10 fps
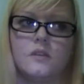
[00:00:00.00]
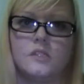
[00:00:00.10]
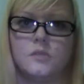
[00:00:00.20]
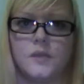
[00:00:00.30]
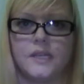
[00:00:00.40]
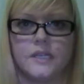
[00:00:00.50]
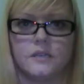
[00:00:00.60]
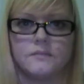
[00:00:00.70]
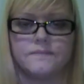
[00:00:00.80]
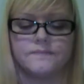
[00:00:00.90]
Sweden.
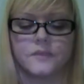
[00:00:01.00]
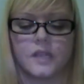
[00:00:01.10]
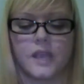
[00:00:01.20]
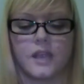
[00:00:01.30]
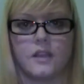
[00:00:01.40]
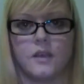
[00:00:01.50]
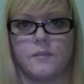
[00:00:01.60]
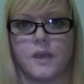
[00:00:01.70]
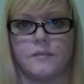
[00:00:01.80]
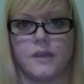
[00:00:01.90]
I had a
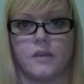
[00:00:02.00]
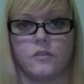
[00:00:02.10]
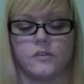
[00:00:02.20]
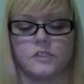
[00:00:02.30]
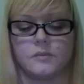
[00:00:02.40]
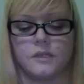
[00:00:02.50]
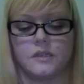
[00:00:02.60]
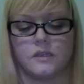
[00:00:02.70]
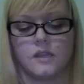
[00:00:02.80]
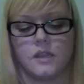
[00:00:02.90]
pen pal over in Sweden.